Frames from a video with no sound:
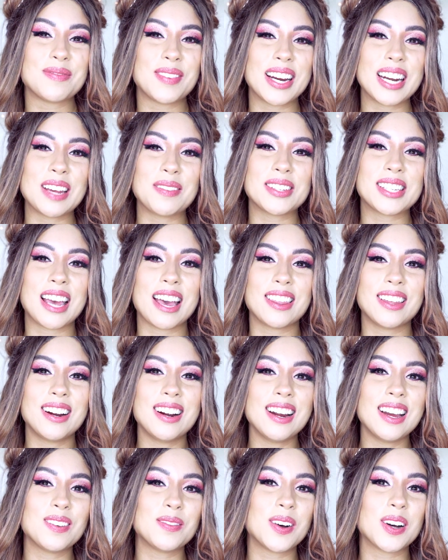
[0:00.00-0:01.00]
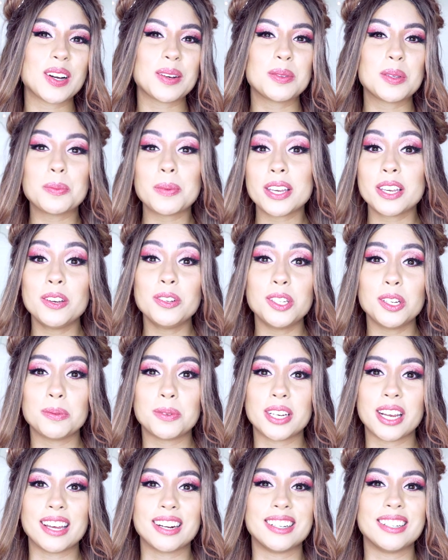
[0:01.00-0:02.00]
my name is Heather and welcome to my YouTube
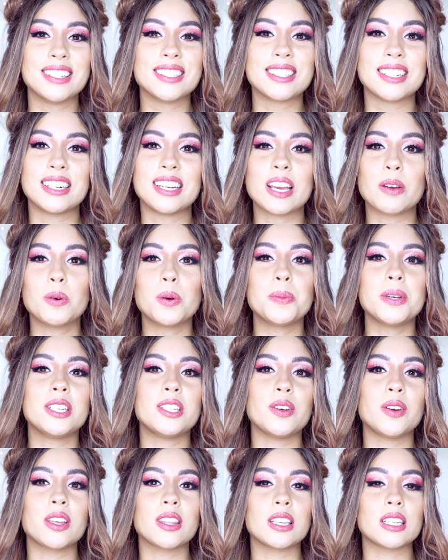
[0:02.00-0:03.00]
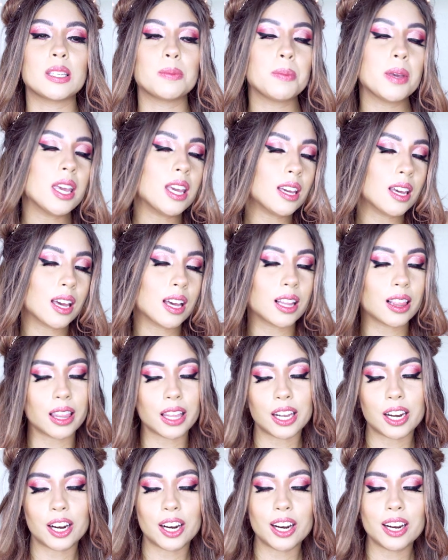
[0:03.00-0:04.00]
channel. Today we'll be doing this pink
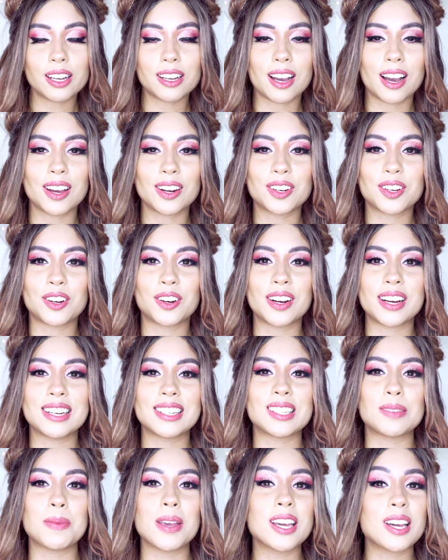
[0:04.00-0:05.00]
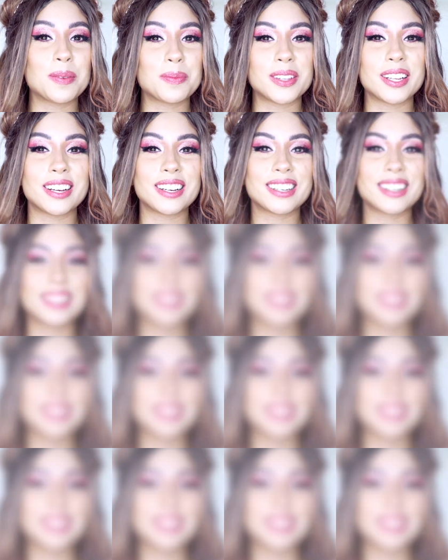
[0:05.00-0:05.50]
glitter cut crease makeup look.